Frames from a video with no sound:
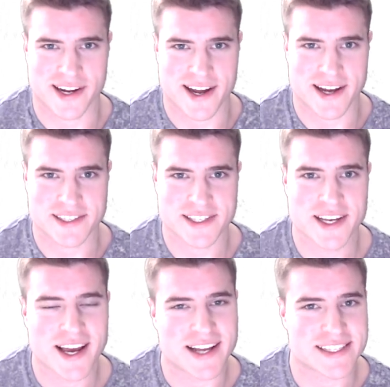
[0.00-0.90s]
guys?
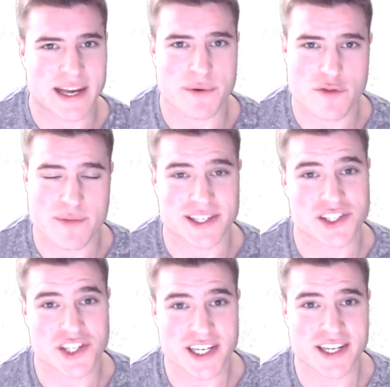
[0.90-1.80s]
It's Simon from S
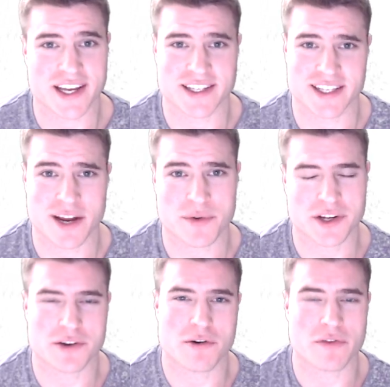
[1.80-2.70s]
G, and today we're going
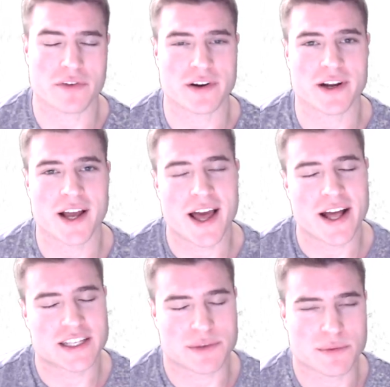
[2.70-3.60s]
to go over
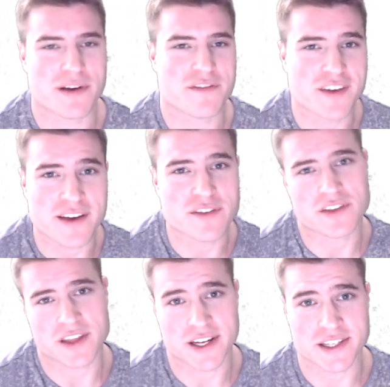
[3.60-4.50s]
some of my favorite
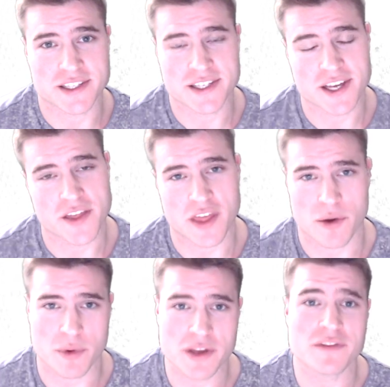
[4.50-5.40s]
things that
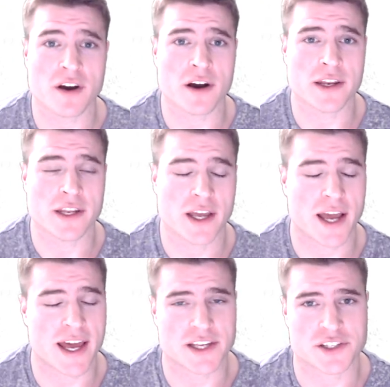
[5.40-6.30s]
we've done
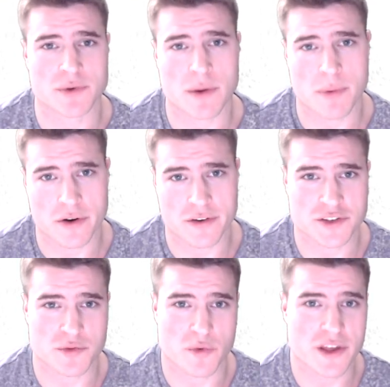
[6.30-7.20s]
at S G Web
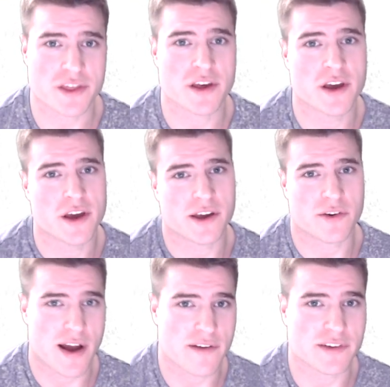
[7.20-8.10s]
Partners with
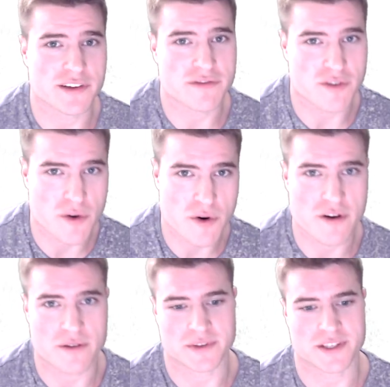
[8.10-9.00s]
Gravity
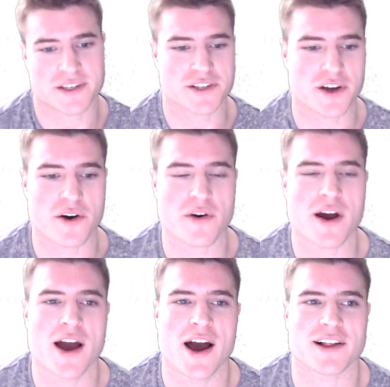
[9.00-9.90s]
Forms. So
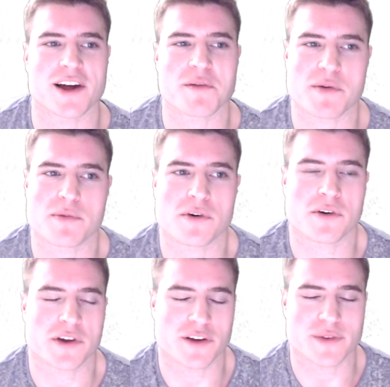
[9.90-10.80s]
a lot of
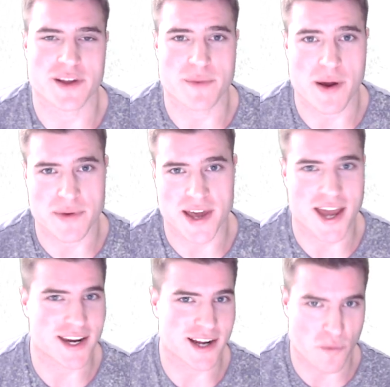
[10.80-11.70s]
people, you know, when they might be
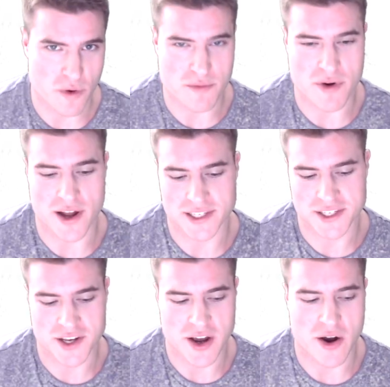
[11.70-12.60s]
hating on
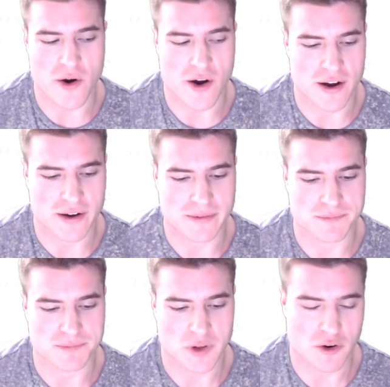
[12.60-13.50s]
WordPress
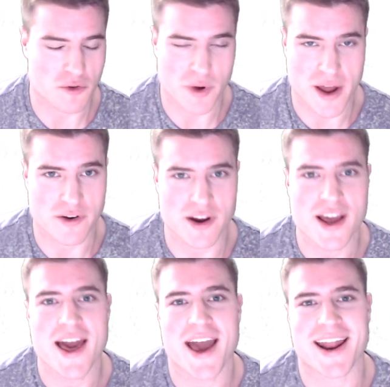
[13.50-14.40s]
um, or whatever,
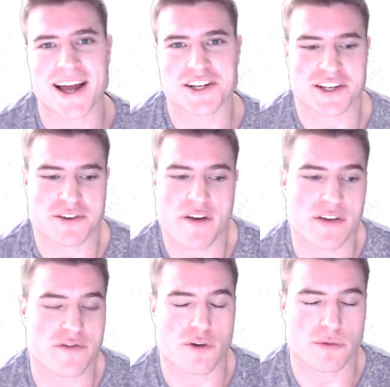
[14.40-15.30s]
and I just think Gravity
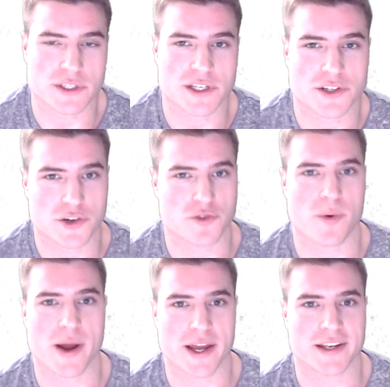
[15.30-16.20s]
Forms is such a
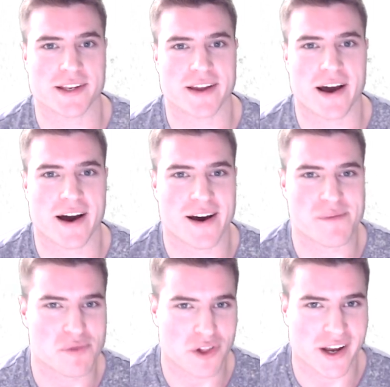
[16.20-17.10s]
great uh,
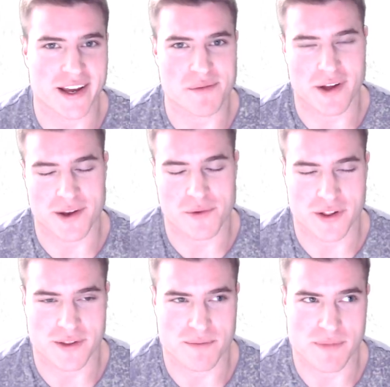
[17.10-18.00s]
plugin, probably one
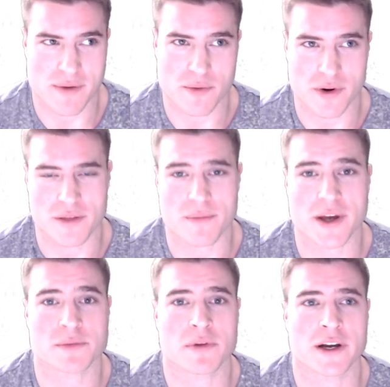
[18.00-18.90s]
of the maybe one of the
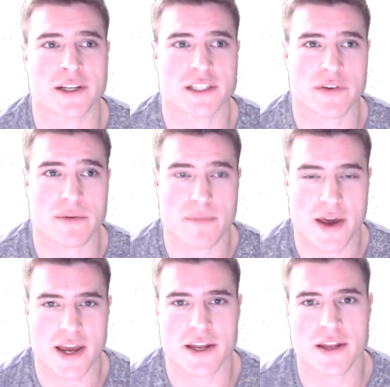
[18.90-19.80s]
best plugins ever
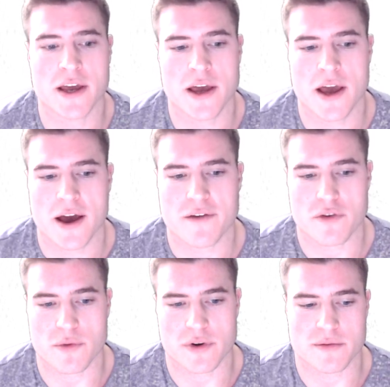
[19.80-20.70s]
made
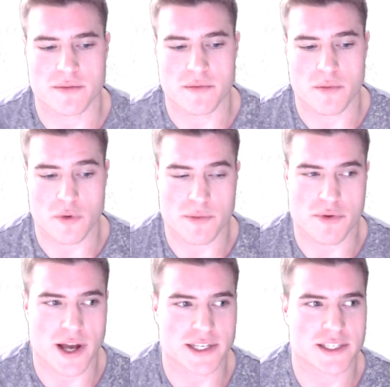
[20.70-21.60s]
for Word,
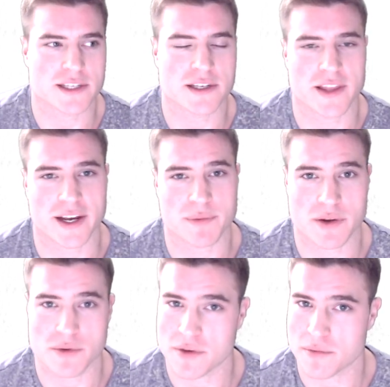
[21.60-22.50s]
WordPress. That could be a
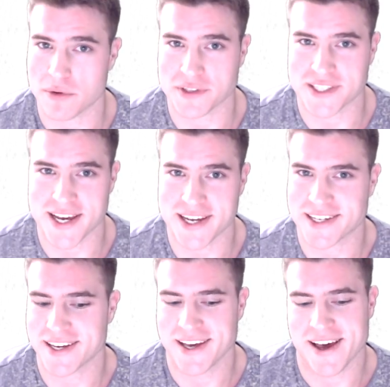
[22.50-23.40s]
really bold
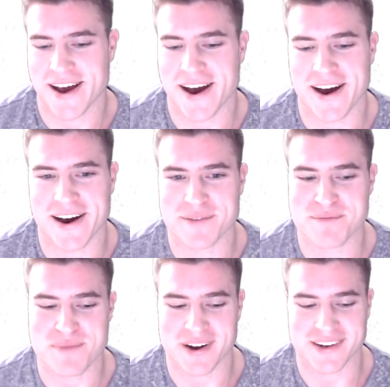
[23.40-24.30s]
take, um,
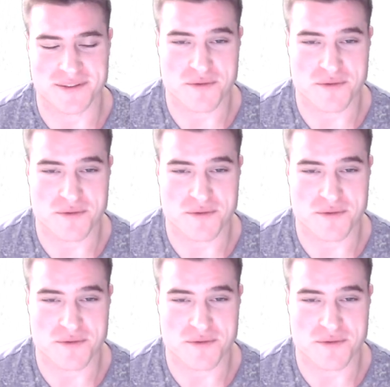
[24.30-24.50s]
but